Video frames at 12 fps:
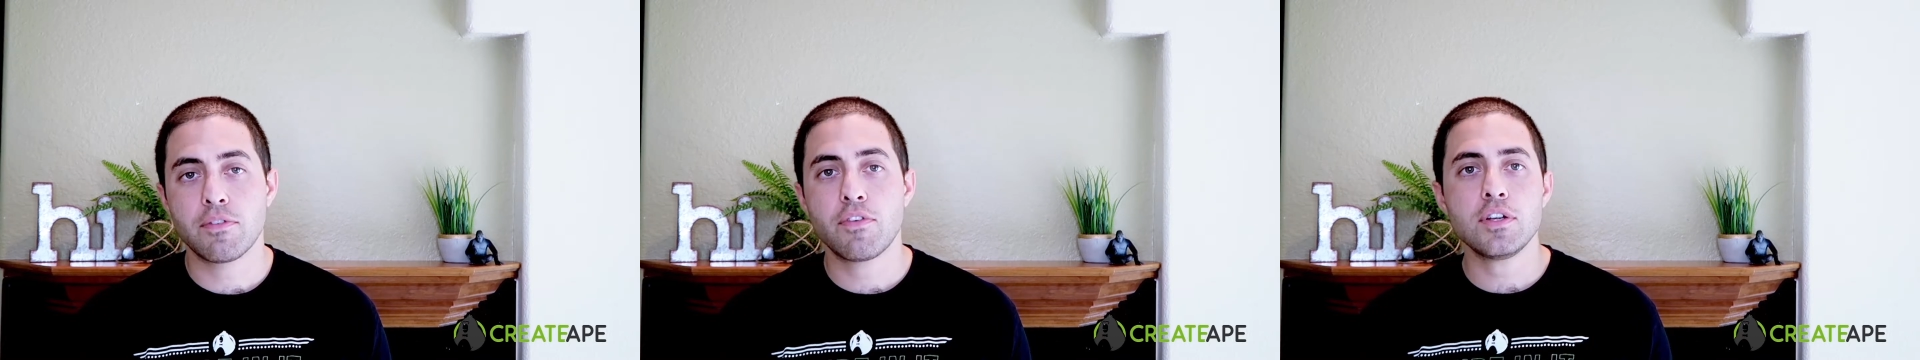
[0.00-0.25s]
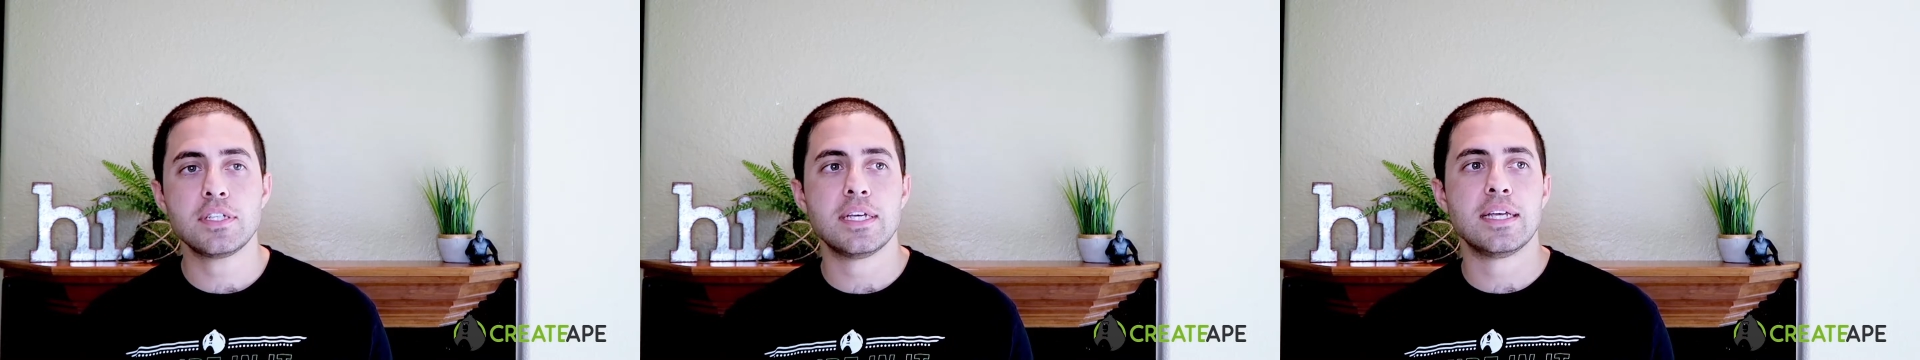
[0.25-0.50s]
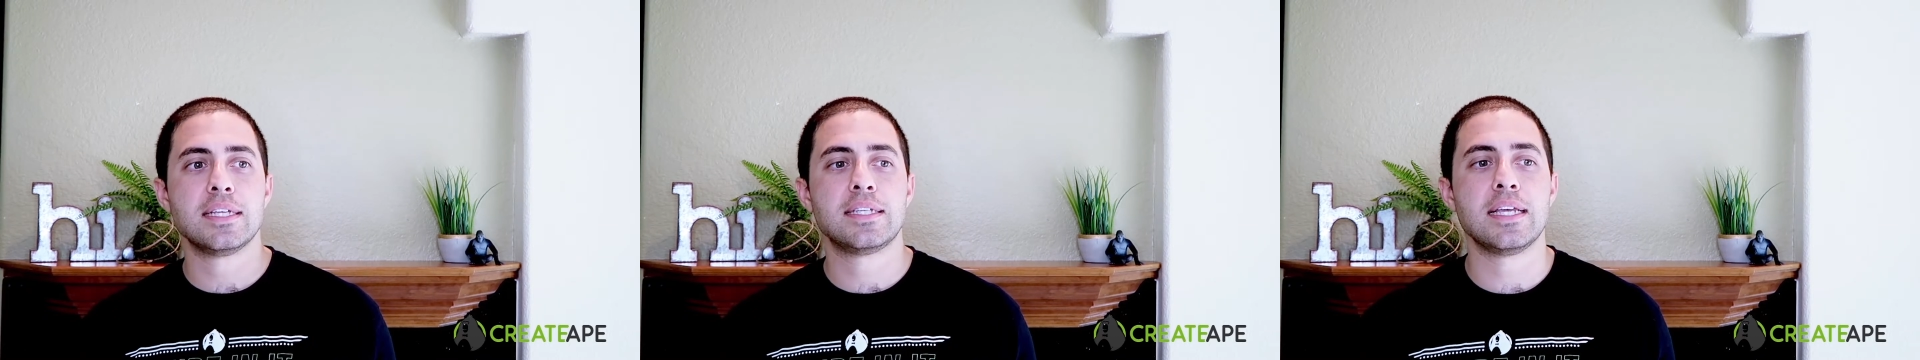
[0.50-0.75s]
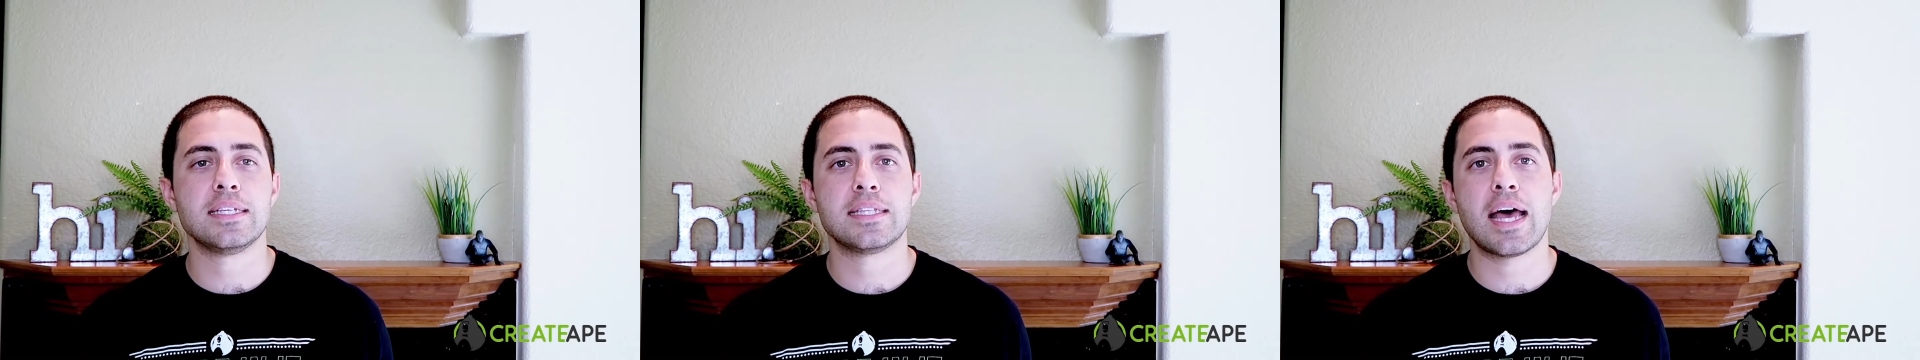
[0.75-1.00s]
The first
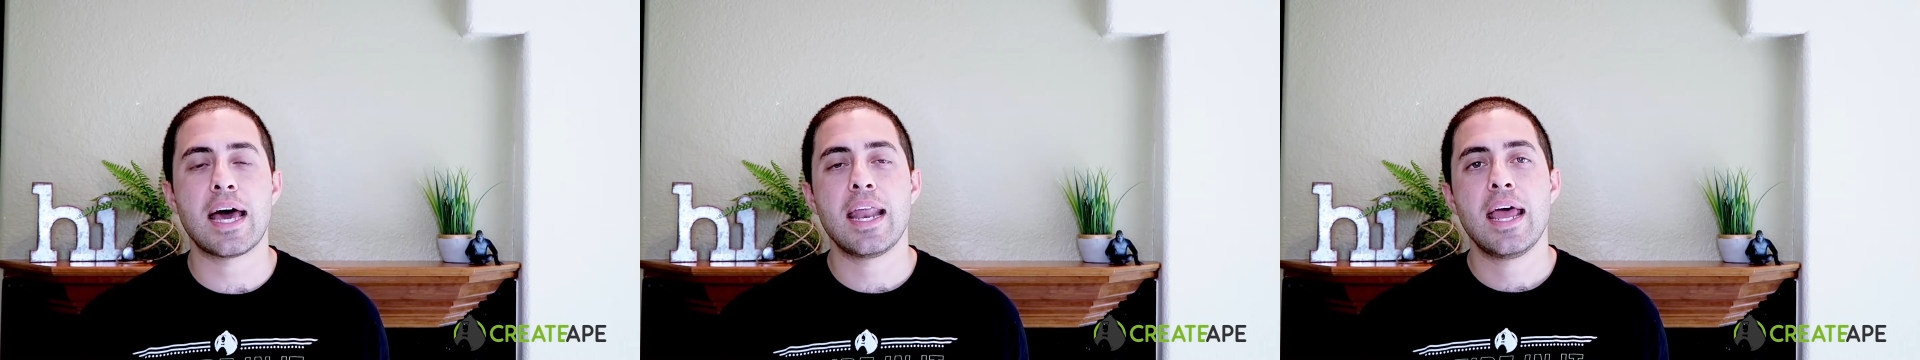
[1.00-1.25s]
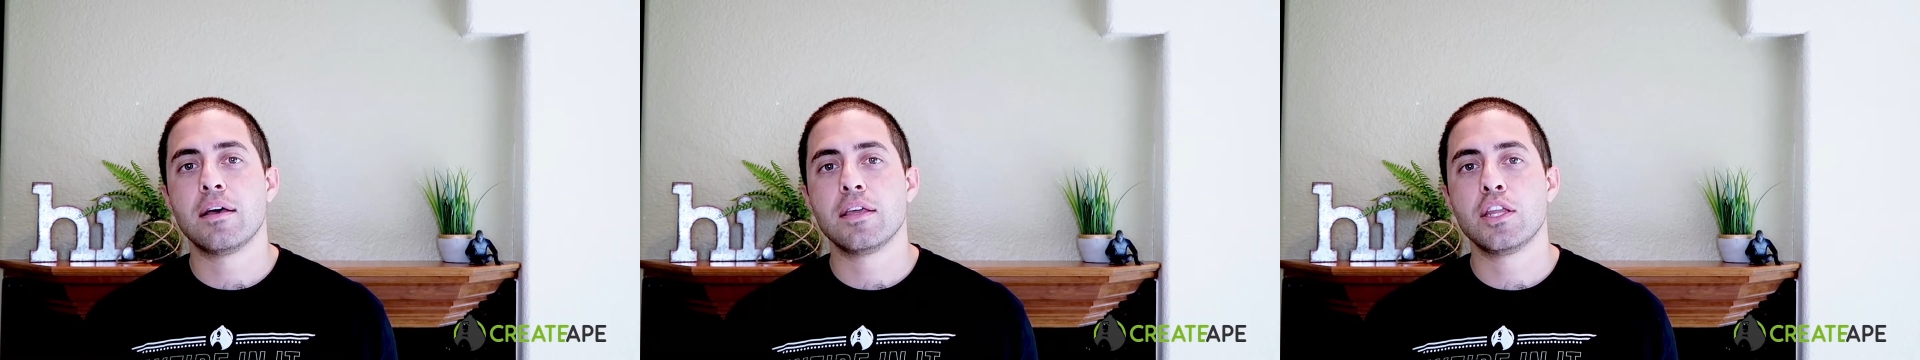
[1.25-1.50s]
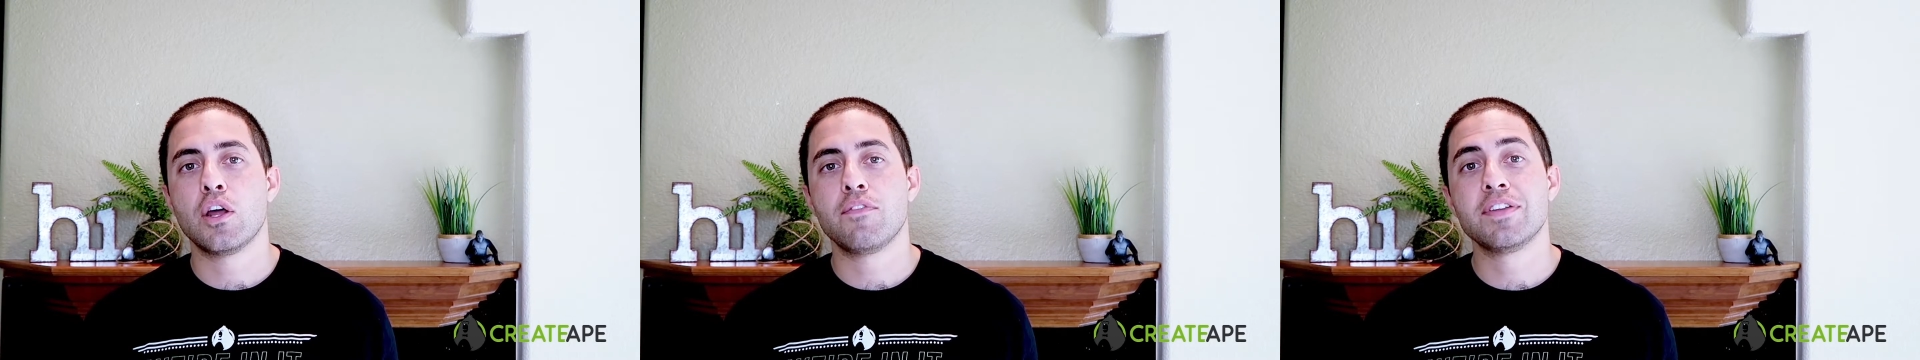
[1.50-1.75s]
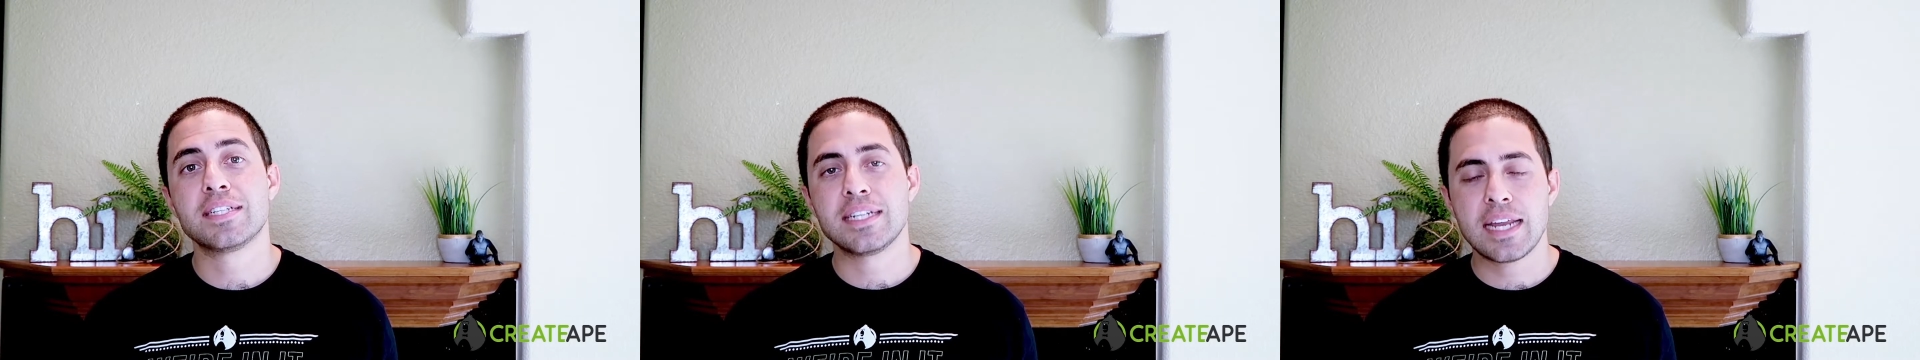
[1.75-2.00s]
is that,
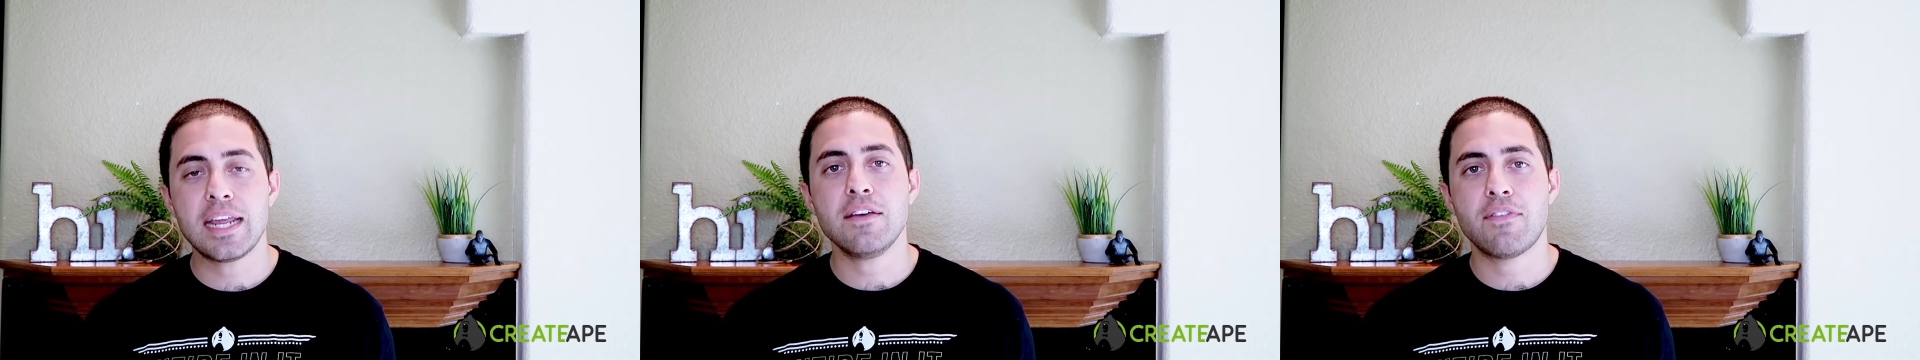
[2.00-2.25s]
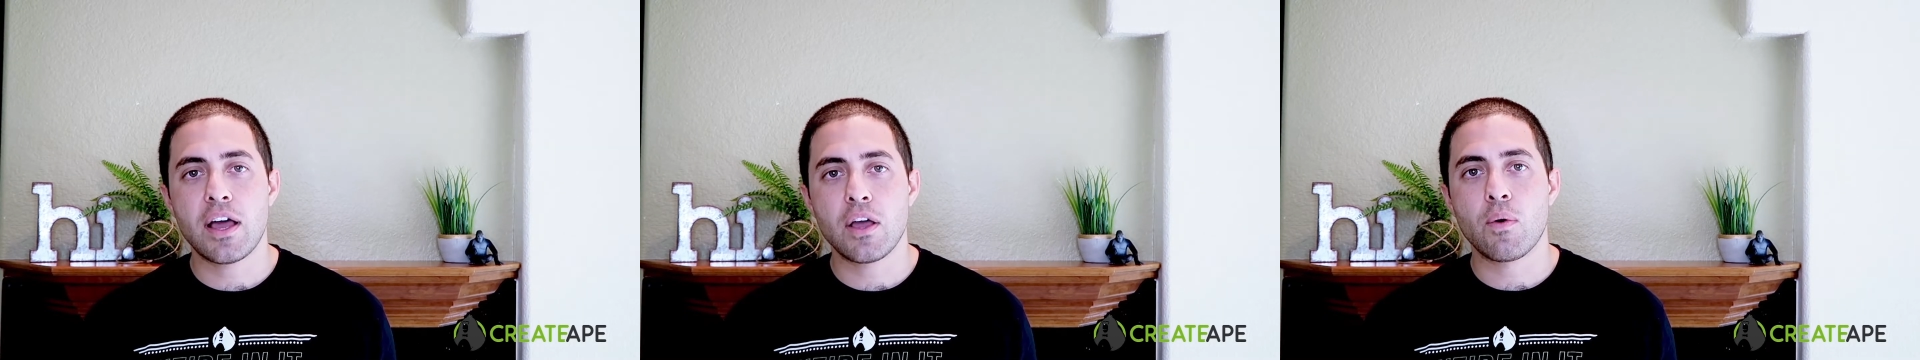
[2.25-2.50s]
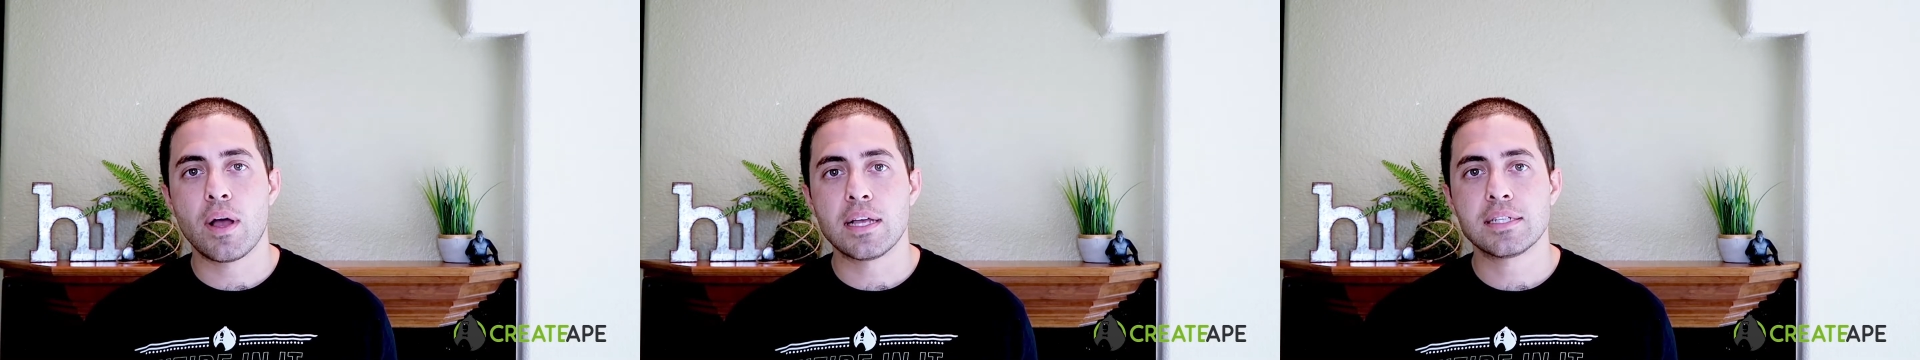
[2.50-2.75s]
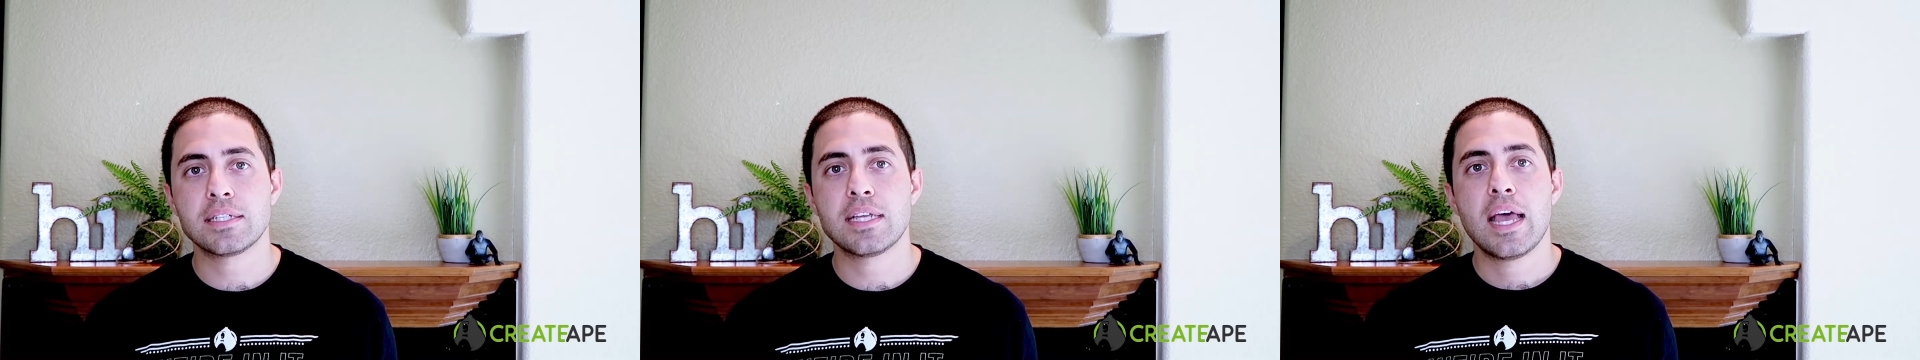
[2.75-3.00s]
if it's a native
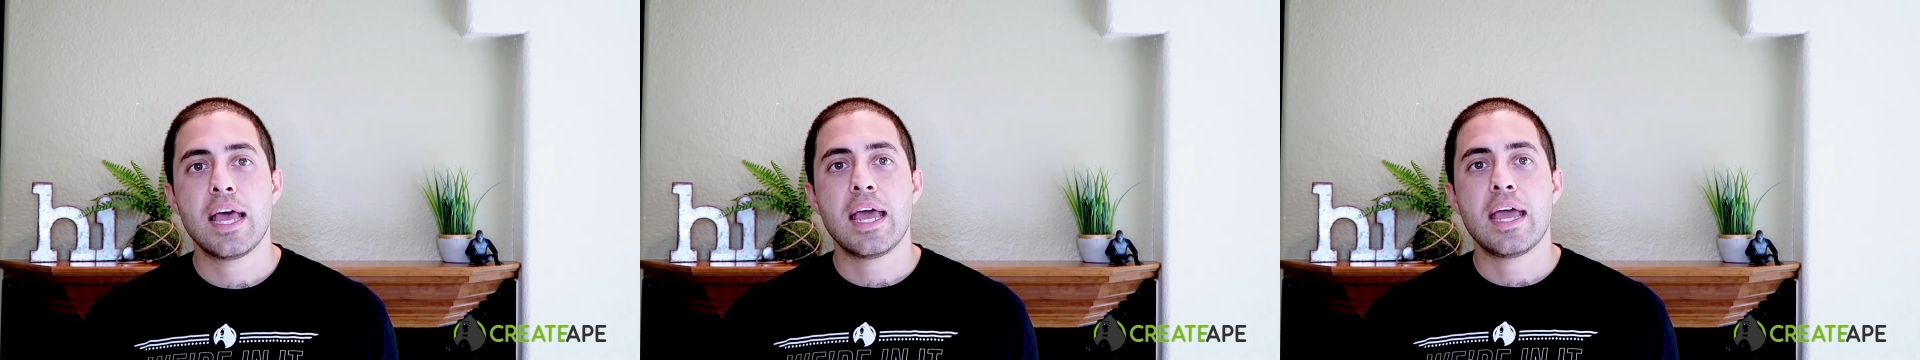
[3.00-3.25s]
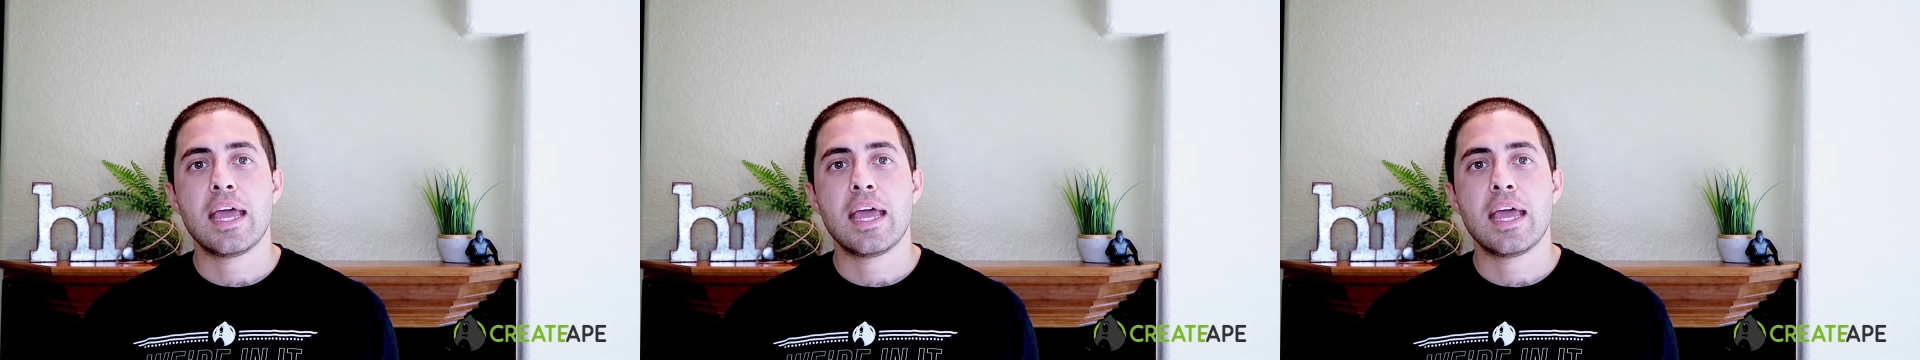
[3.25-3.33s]
iOS,